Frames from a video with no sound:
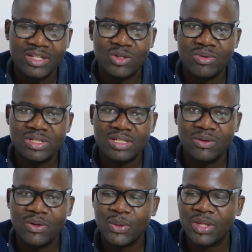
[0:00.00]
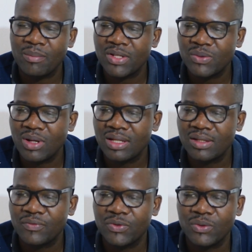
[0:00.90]
You mostly go through the manual
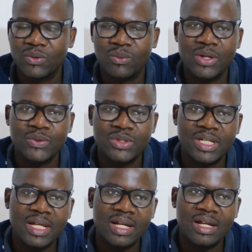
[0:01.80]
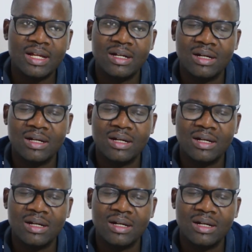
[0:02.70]
if you want to check